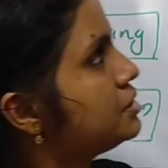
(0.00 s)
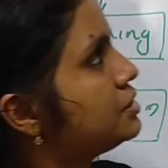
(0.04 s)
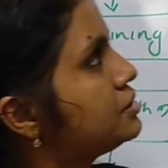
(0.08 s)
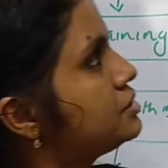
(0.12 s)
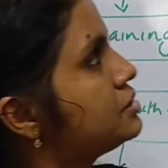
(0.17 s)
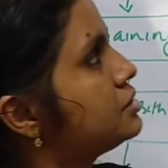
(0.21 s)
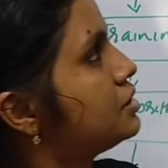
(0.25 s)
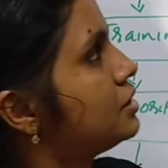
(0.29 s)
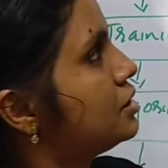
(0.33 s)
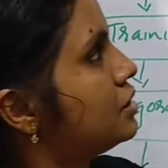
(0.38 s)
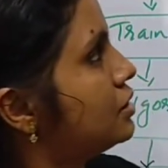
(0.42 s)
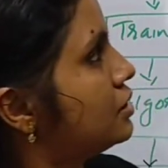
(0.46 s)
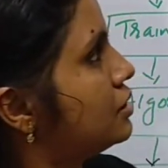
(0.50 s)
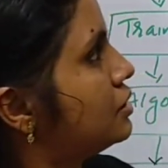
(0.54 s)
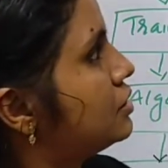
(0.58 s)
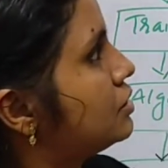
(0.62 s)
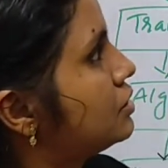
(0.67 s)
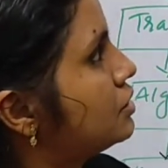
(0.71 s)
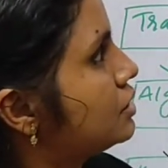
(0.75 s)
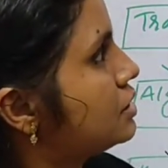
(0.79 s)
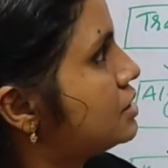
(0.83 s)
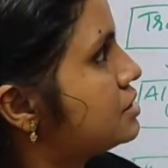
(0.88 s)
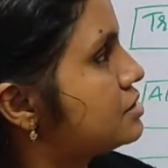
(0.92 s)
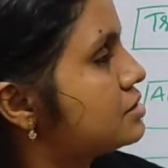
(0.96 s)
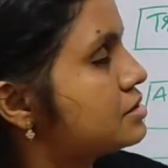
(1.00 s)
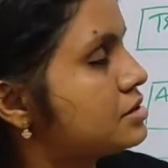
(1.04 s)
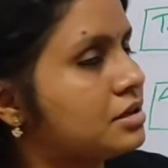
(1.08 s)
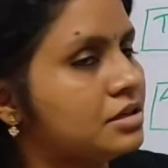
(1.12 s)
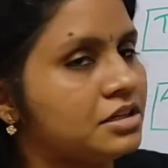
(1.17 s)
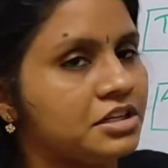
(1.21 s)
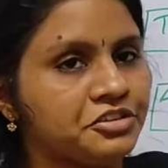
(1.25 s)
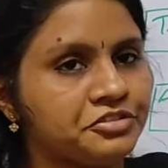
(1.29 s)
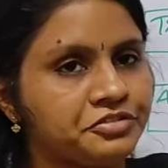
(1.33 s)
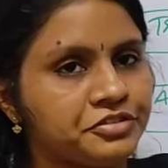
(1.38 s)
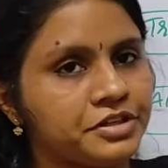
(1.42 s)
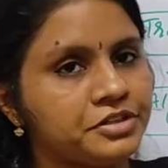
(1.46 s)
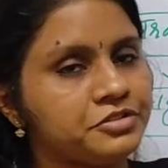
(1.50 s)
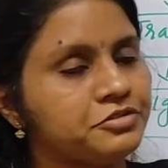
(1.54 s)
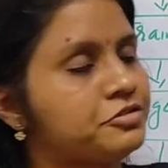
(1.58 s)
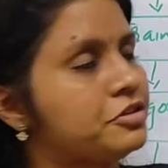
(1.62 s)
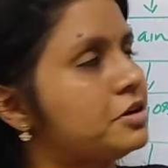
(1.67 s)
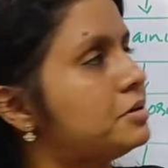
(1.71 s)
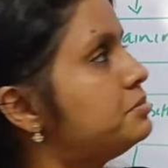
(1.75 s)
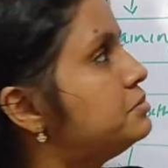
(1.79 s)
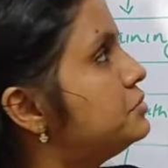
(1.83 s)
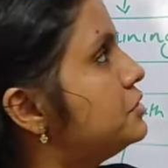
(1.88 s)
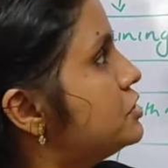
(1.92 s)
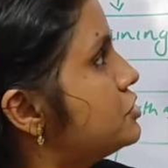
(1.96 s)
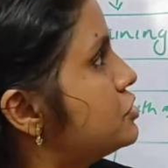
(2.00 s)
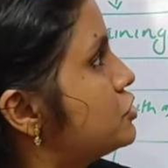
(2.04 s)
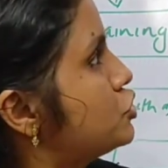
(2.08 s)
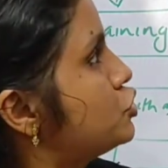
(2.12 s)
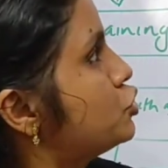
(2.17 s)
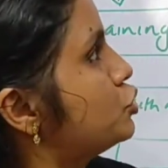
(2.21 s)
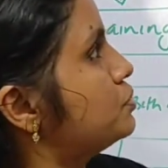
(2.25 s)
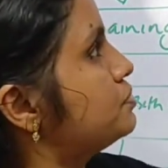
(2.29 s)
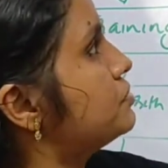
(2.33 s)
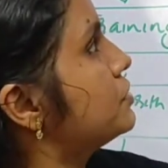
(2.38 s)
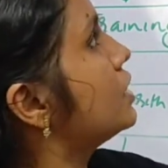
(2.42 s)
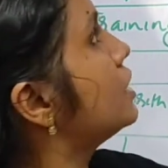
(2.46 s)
this is different from this two,